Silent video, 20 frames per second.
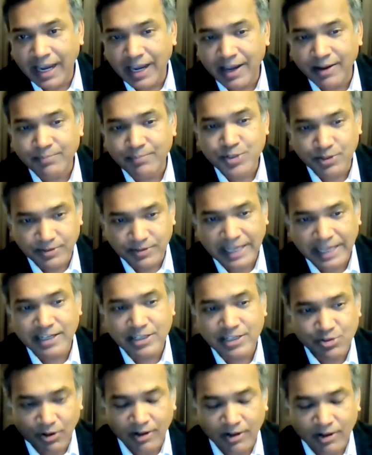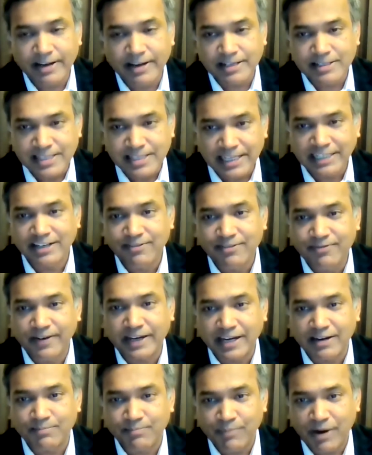So that is already a
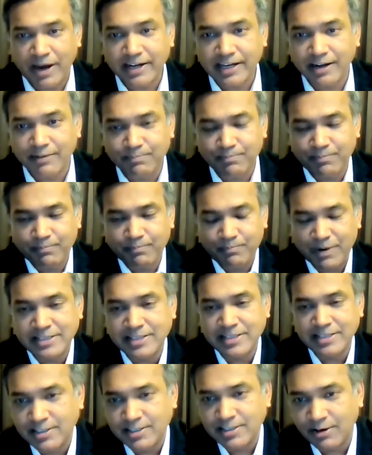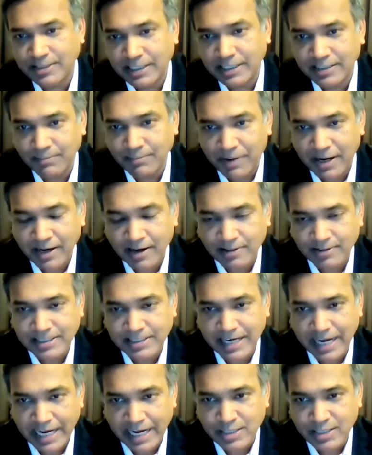significant market presence that the
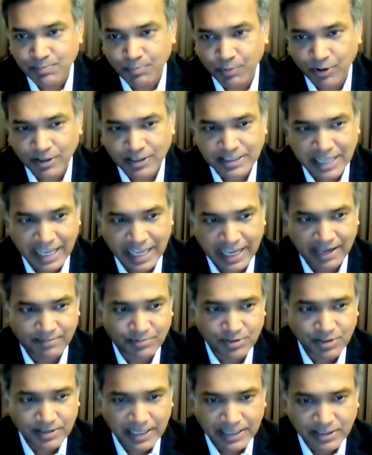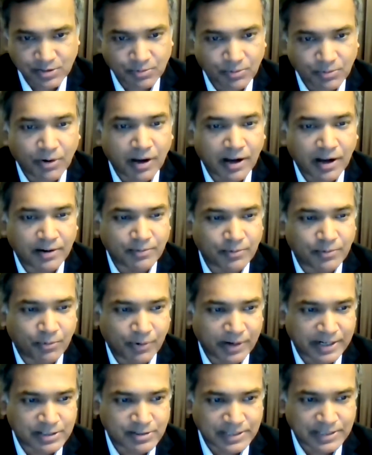Bangladeshi exporters have. So that's
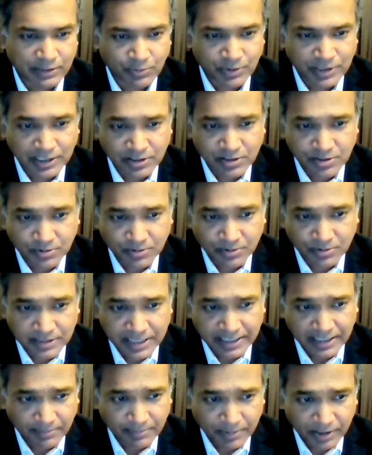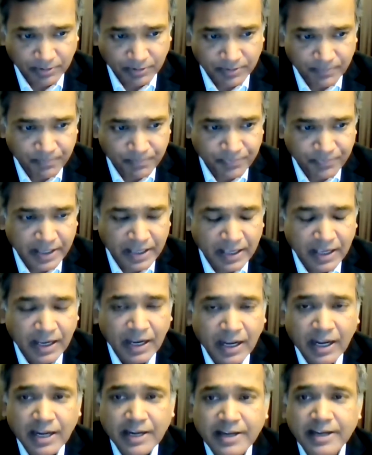one issue that we need to think about.
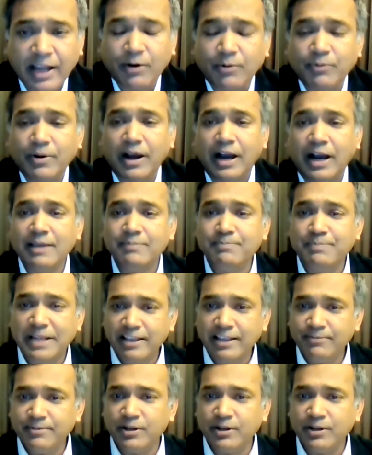Now, I believe,